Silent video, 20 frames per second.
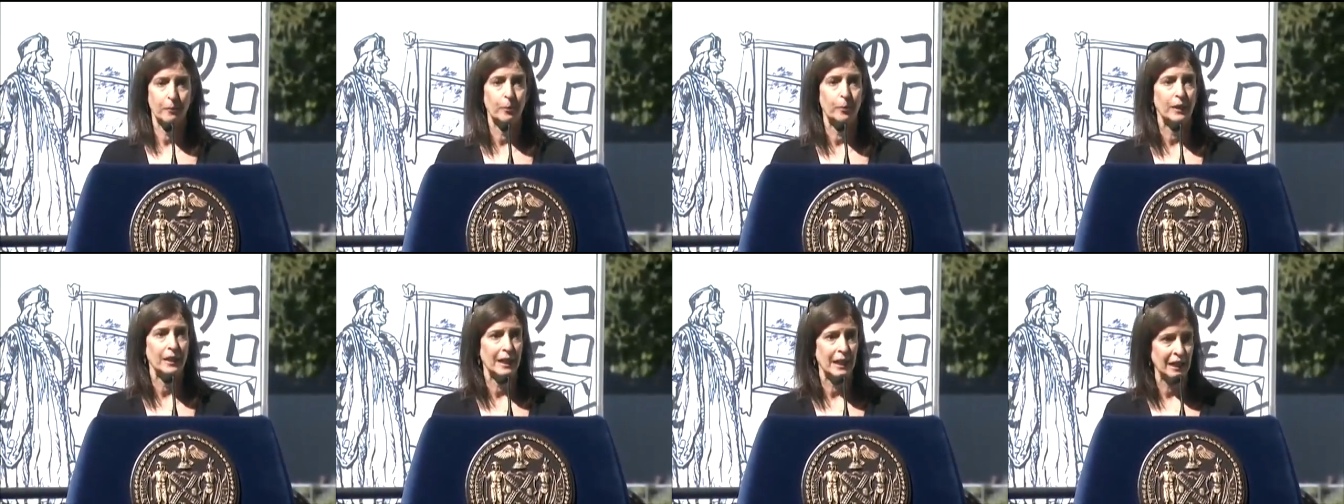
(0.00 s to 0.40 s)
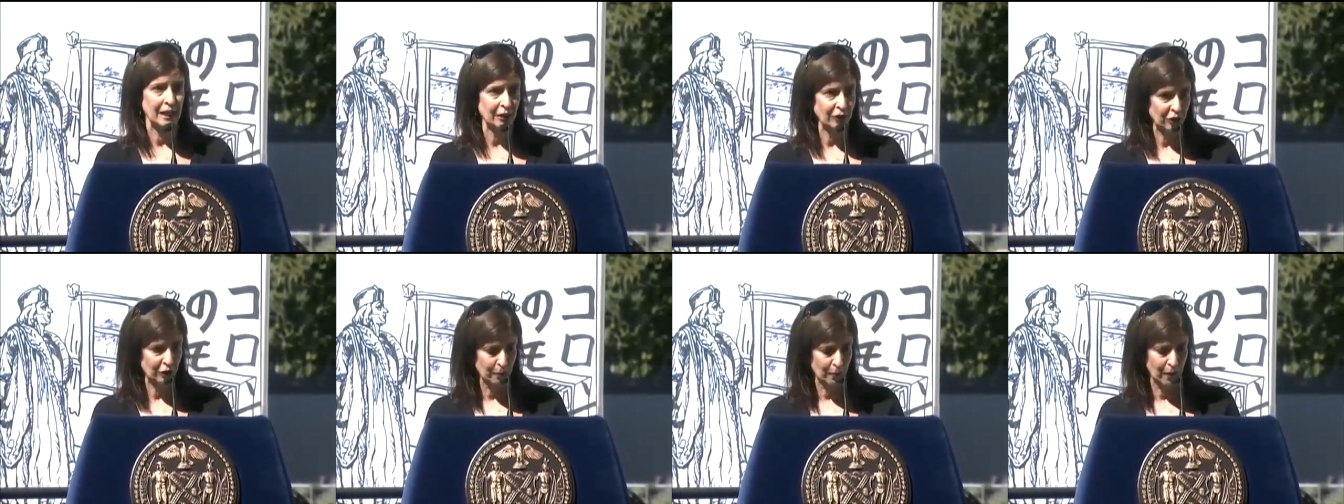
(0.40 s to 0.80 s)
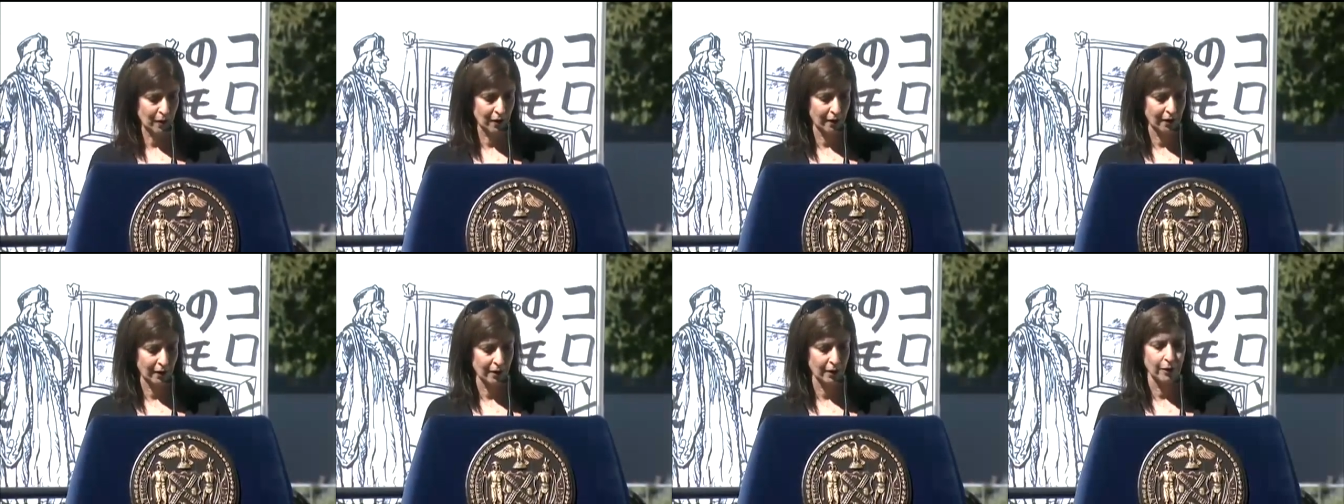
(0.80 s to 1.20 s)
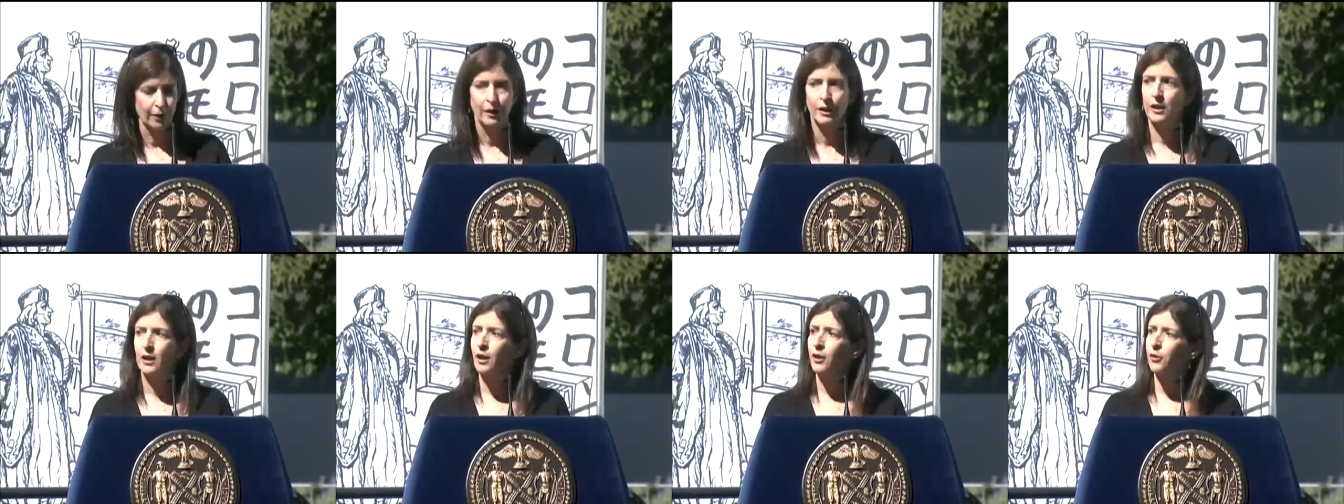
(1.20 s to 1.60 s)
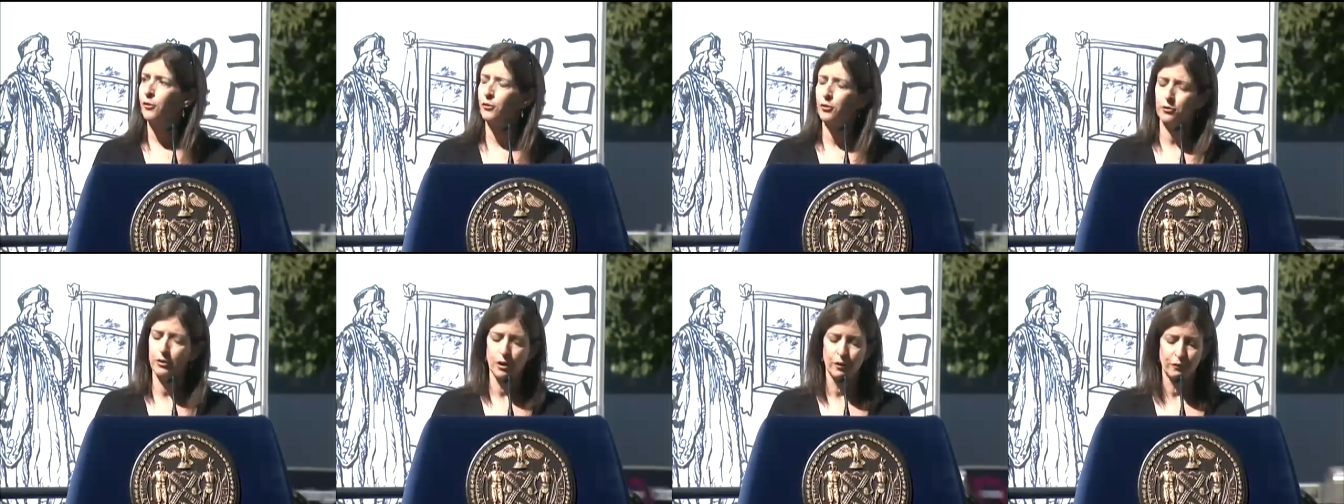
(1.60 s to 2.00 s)
beginning tomorrow
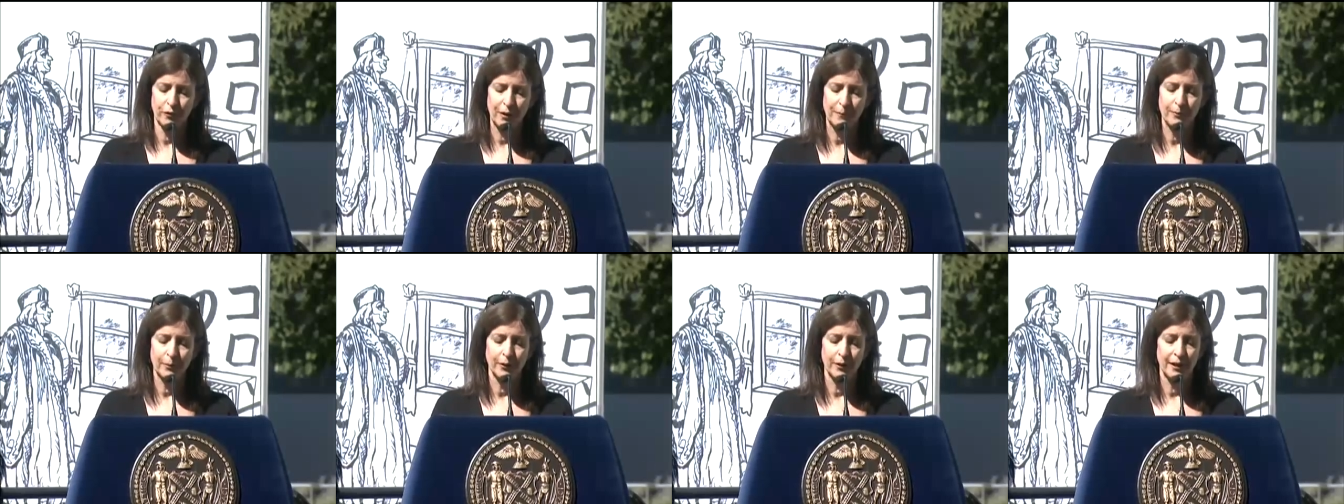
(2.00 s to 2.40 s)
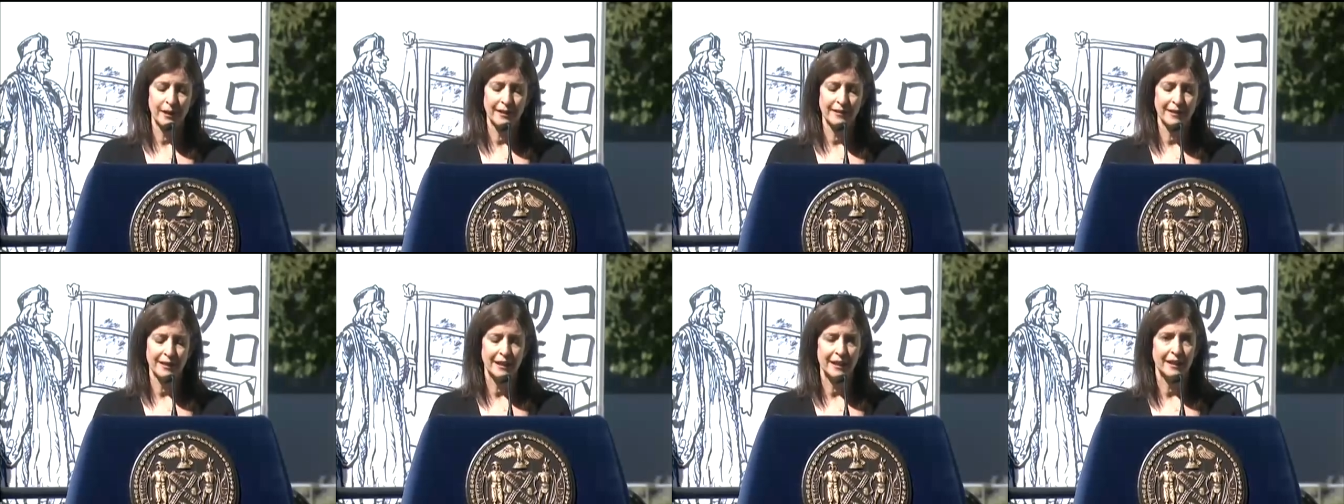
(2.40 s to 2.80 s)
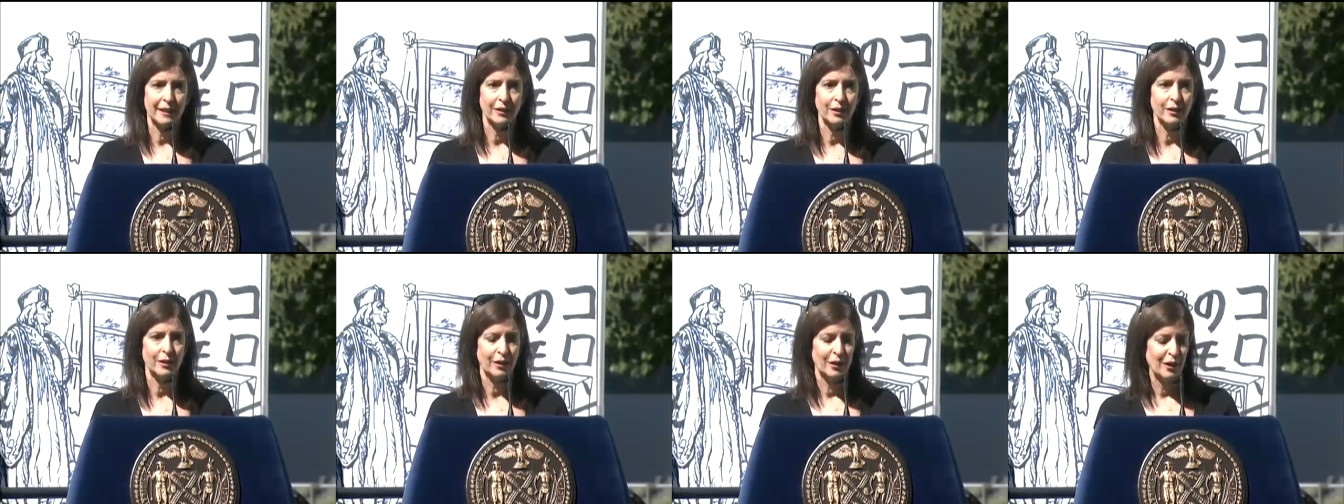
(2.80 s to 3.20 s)
through November 18th